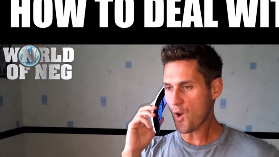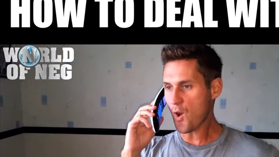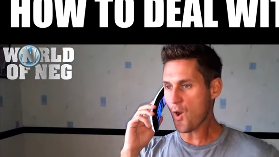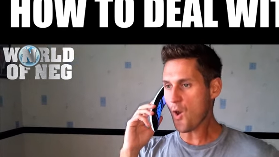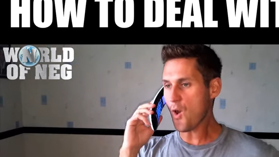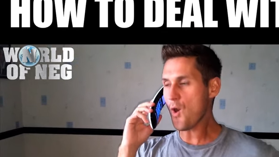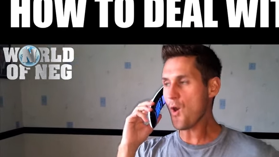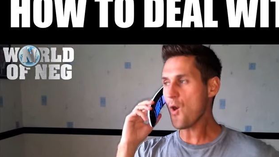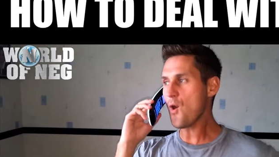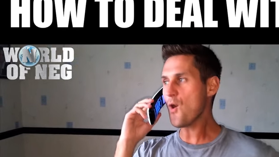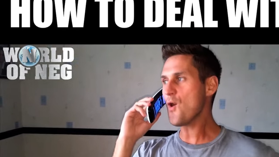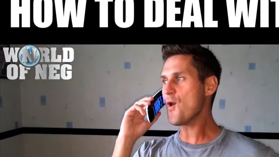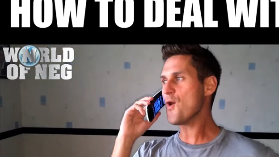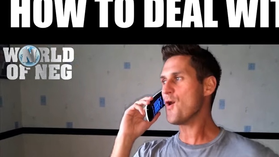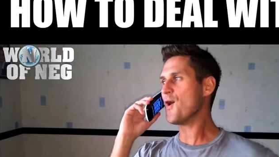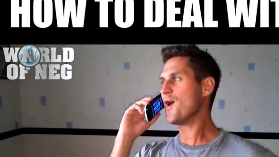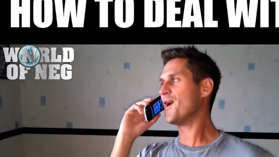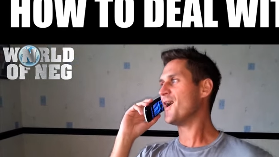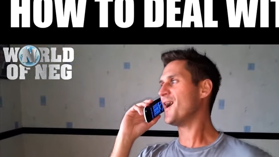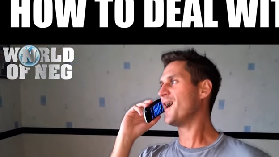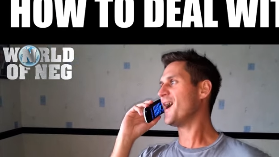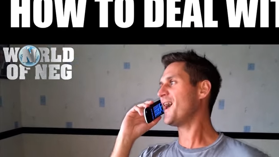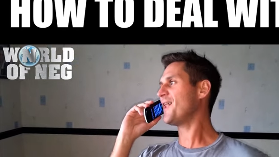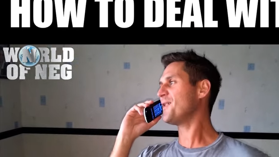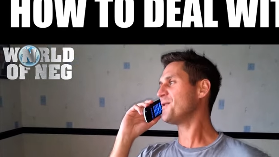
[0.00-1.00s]
Oh,
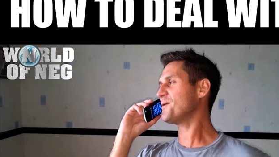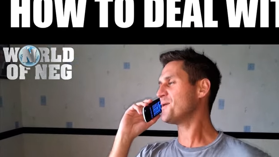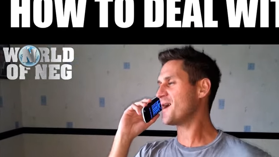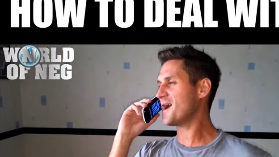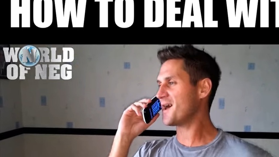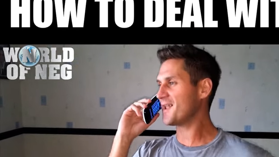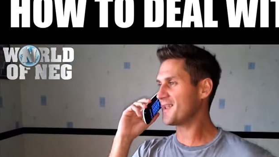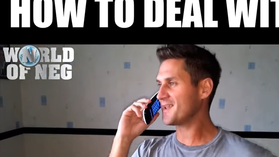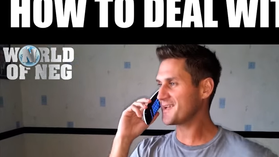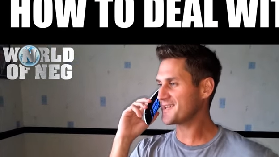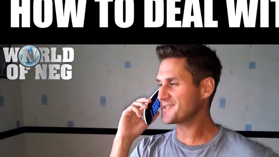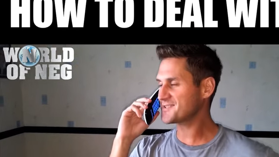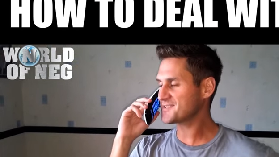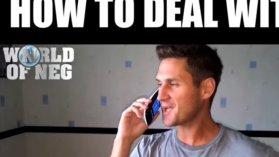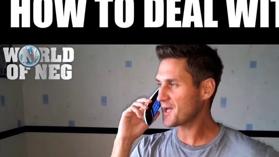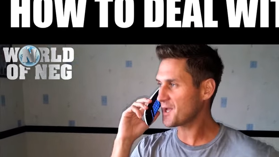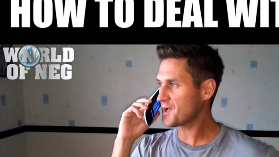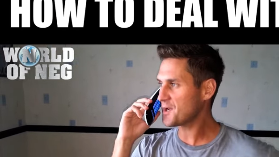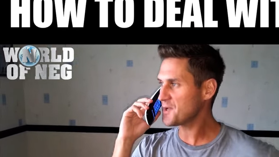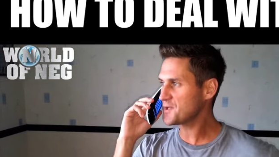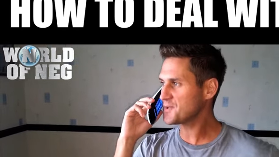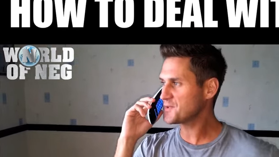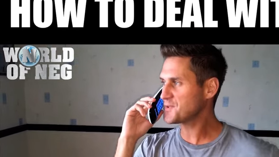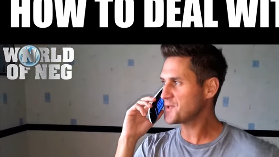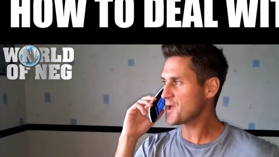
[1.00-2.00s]
hello, Alex. How
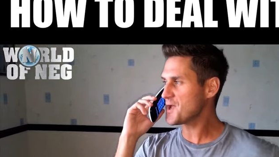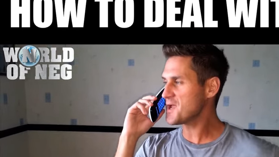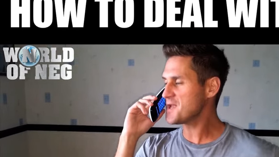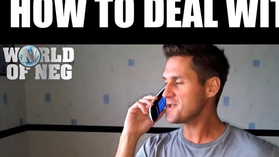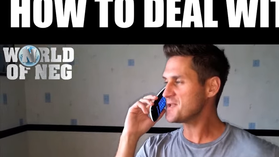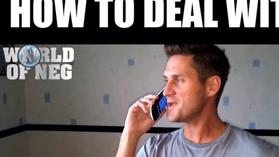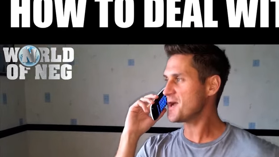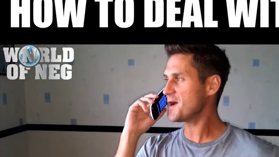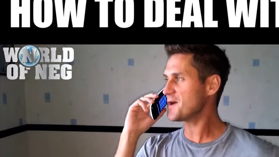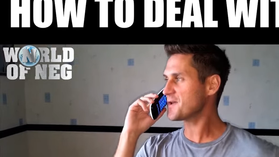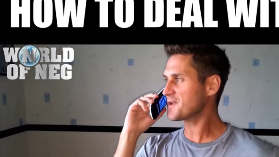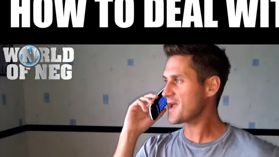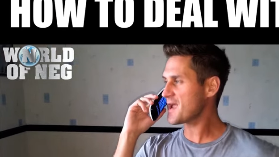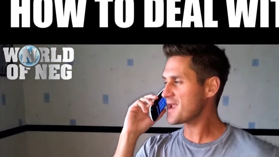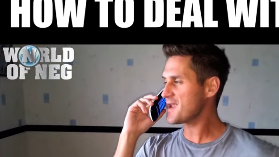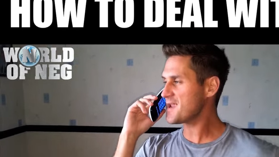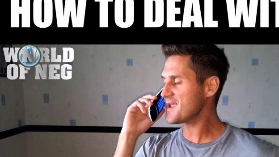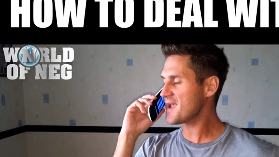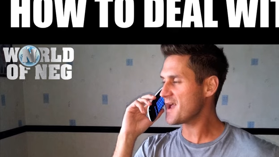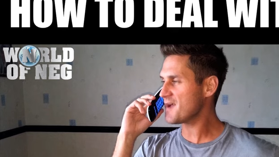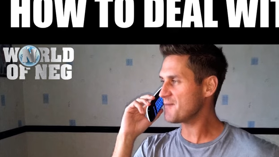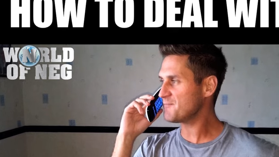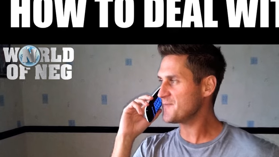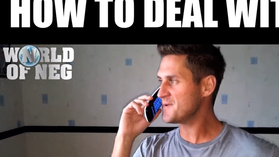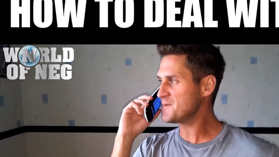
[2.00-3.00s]
are you doing? You all right?
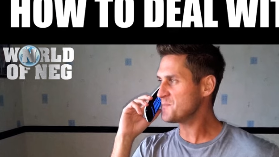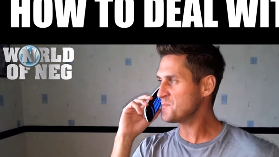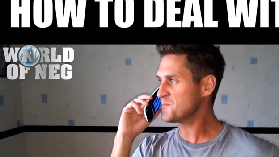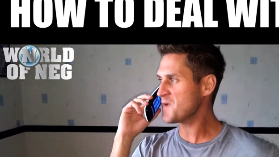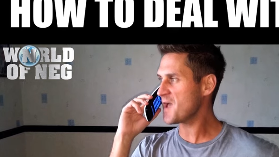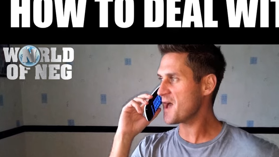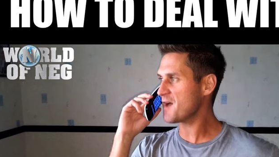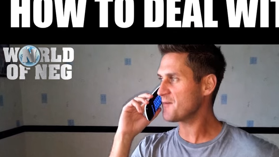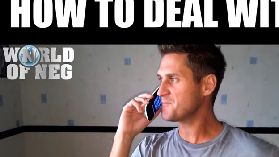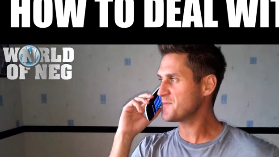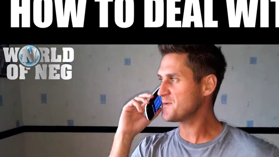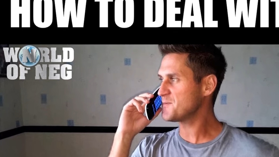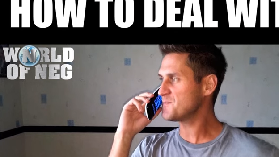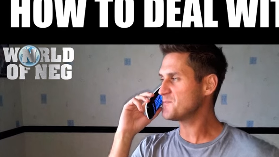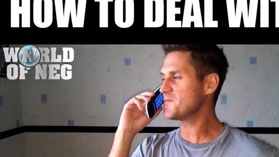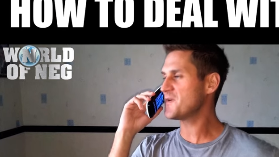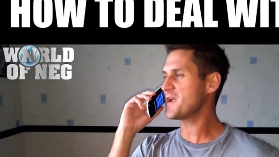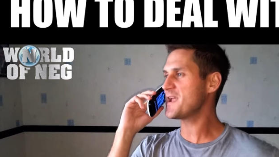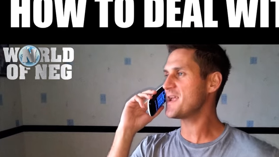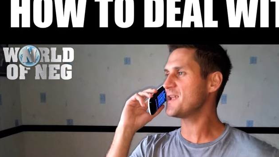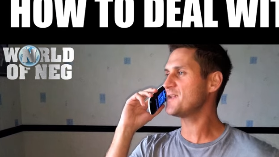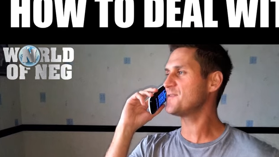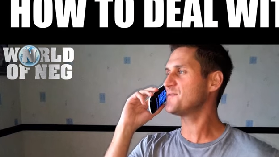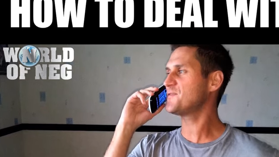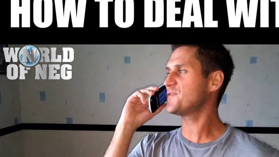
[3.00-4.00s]
I've been
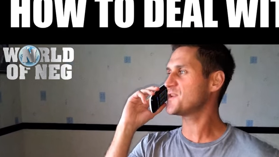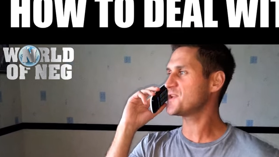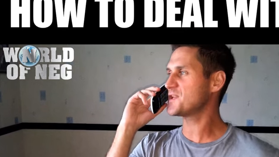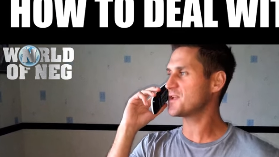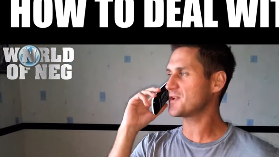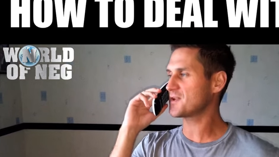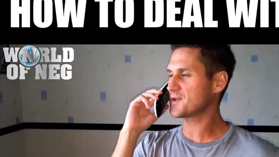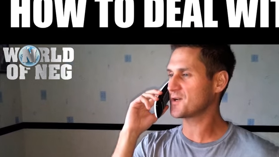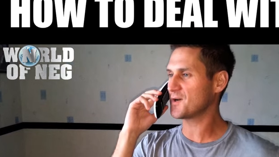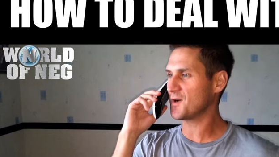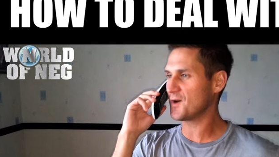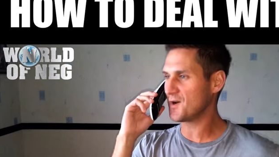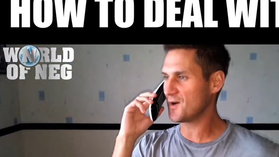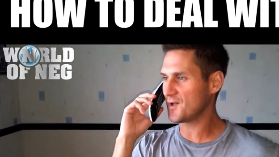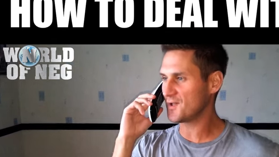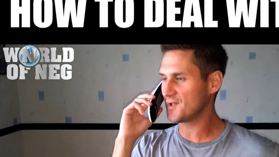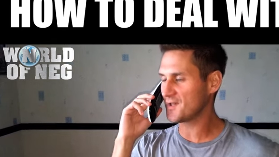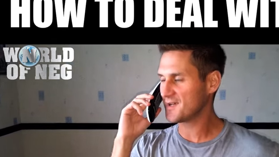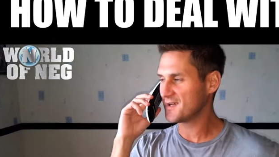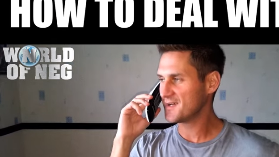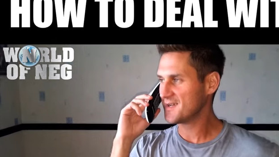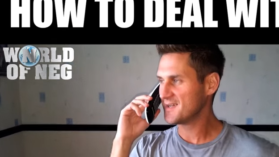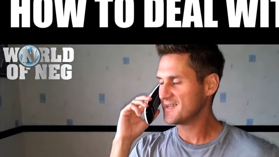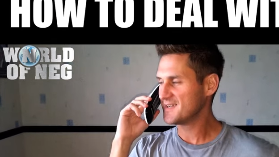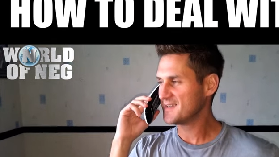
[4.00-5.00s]
waiting for your
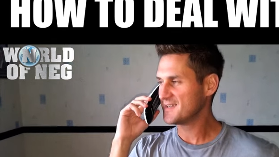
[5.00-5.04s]
call.